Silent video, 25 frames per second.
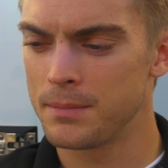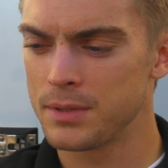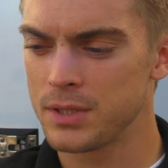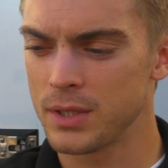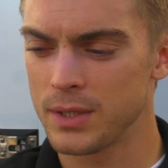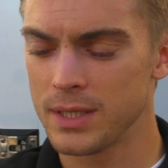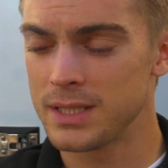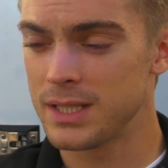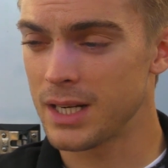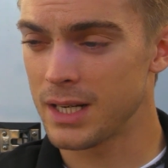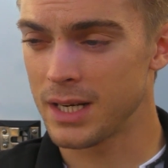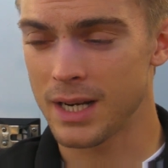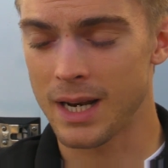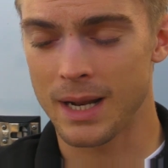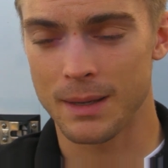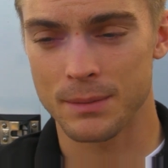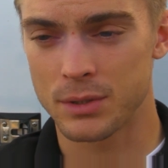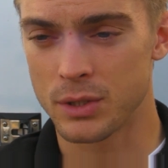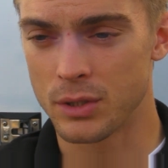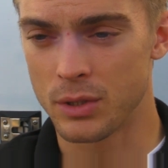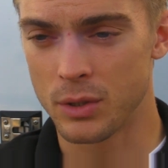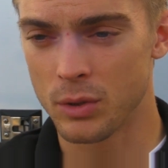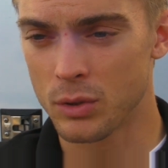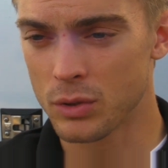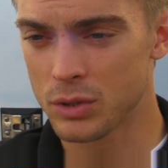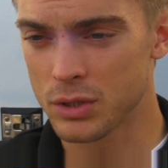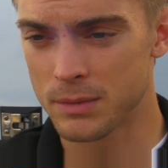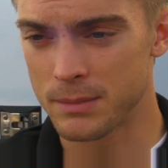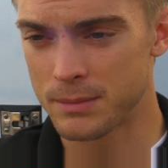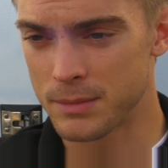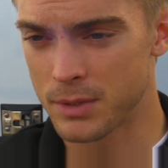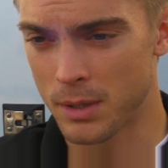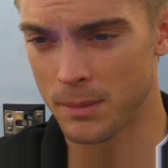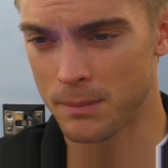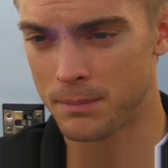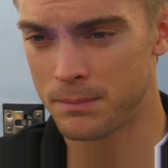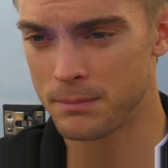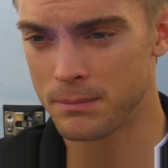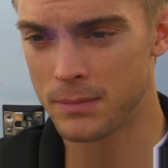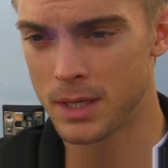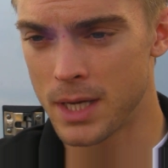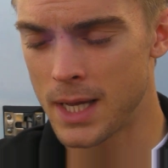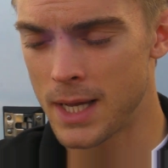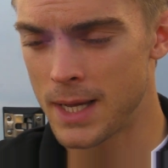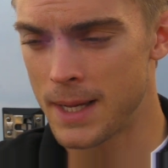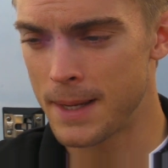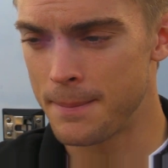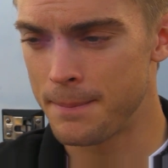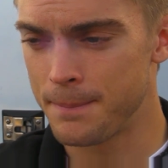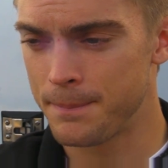he's done an absolutely awesome job.
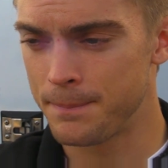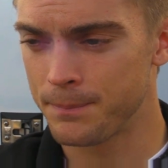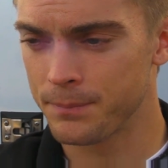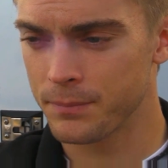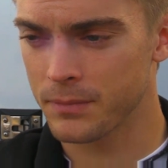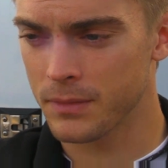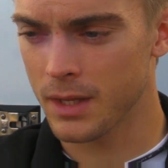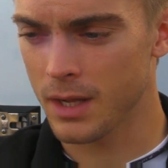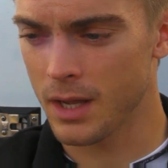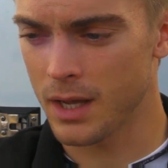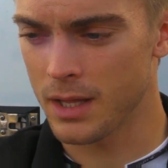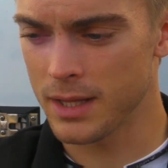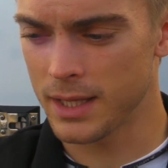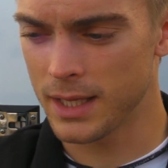I